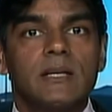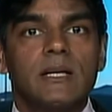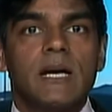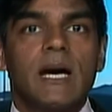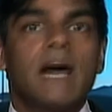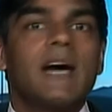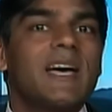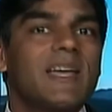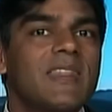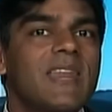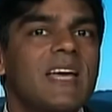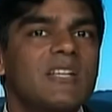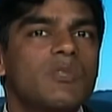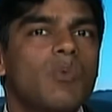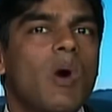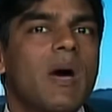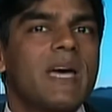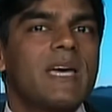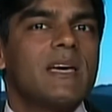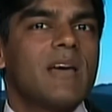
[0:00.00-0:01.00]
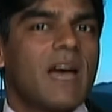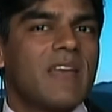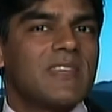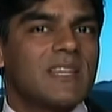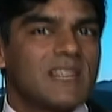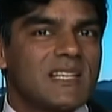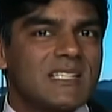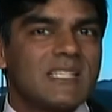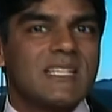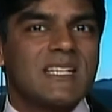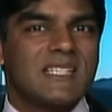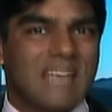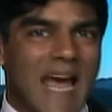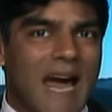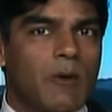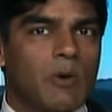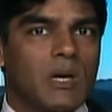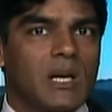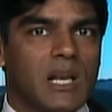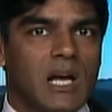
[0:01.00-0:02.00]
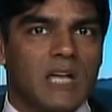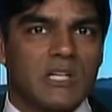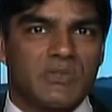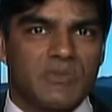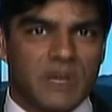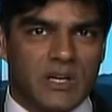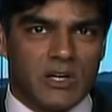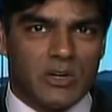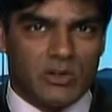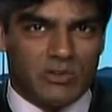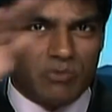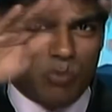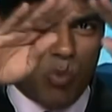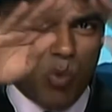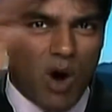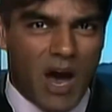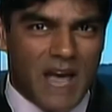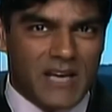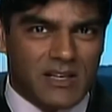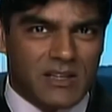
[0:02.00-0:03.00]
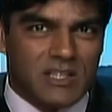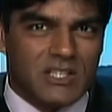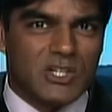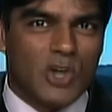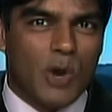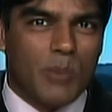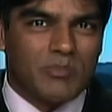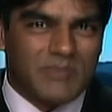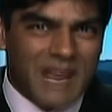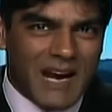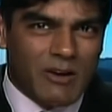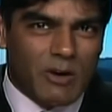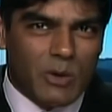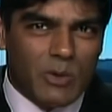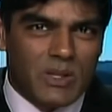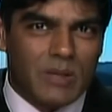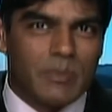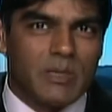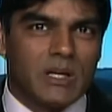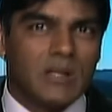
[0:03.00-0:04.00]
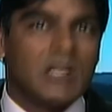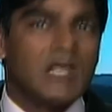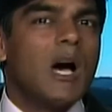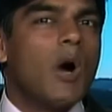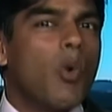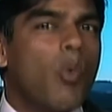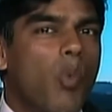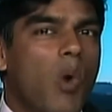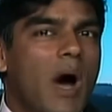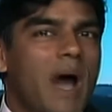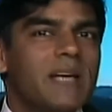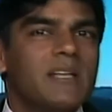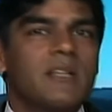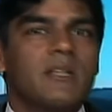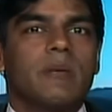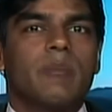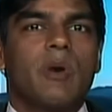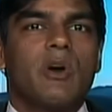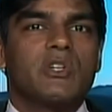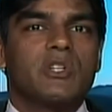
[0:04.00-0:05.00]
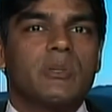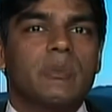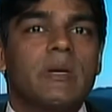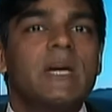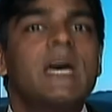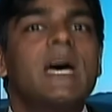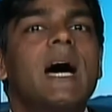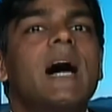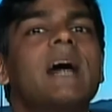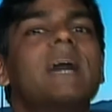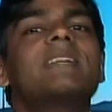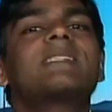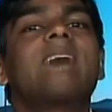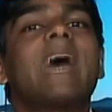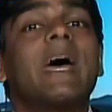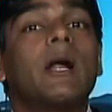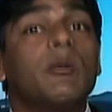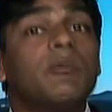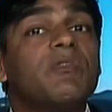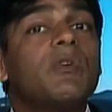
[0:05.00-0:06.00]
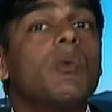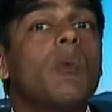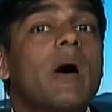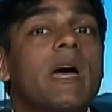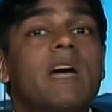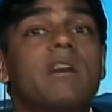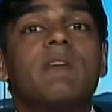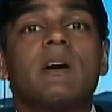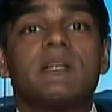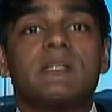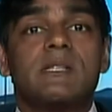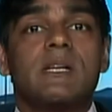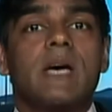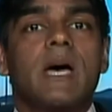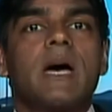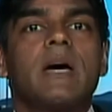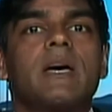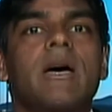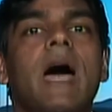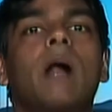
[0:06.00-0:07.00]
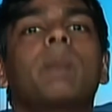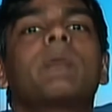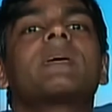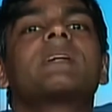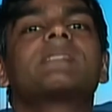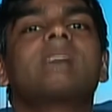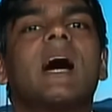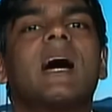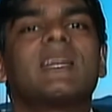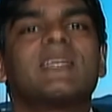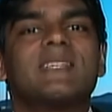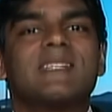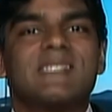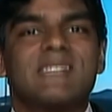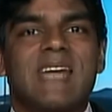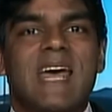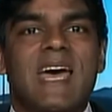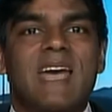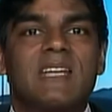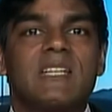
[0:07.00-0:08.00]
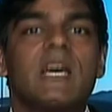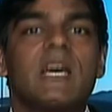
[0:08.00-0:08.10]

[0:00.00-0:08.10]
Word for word: Uh, and that's why I think this, this hourglass figure of wide at the top, narrow in the middle, wide at the bottom, uh, is a helpful way of us uh, helping us understand